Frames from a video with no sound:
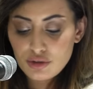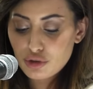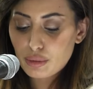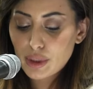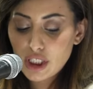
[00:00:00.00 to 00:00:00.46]

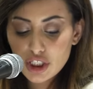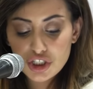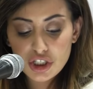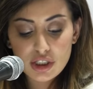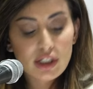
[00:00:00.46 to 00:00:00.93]
to
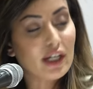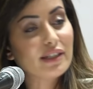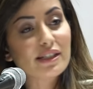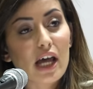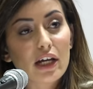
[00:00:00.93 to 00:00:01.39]
religion
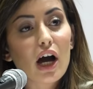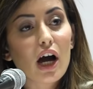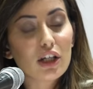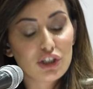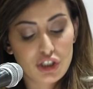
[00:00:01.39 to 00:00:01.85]
and
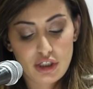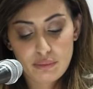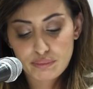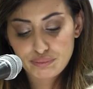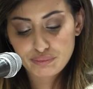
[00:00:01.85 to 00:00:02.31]
psychology,
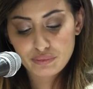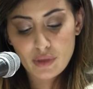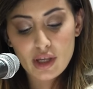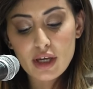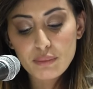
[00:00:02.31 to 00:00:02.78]

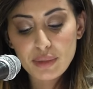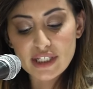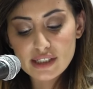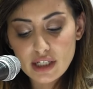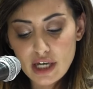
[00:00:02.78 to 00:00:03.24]

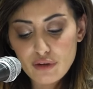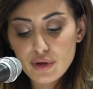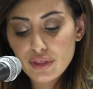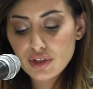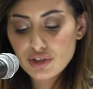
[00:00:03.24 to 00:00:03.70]
piecing
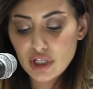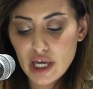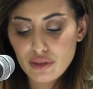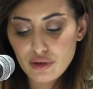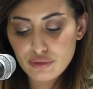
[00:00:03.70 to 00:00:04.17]
everything
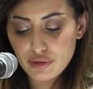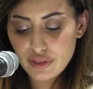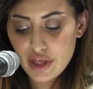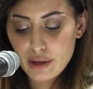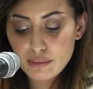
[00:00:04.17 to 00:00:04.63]
together for
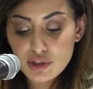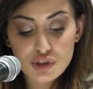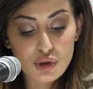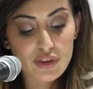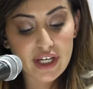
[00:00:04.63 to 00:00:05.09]
them
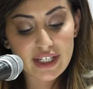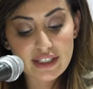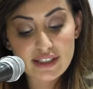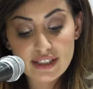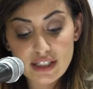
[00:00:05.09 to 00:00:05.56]
so they
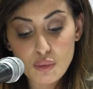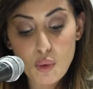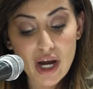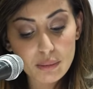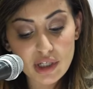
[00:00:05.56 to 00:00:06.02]
can see
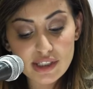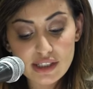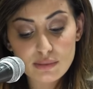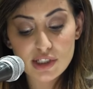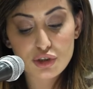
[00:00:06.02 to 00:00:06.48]
why
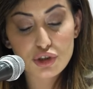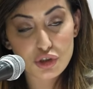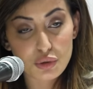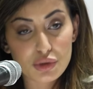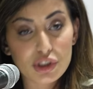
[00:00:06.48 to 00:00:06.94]
Muslims and
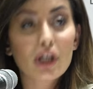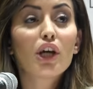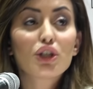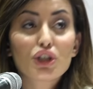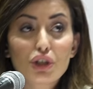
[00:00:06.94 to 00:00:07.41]
Jews
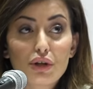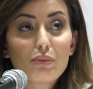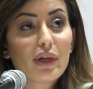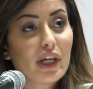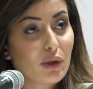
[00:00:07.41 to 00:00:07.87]

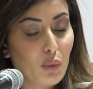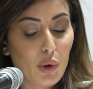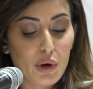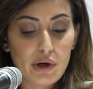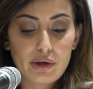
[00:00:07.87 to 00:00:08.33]
shouldn't be at
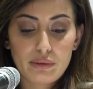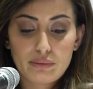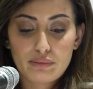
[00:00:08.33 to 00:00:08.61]
war.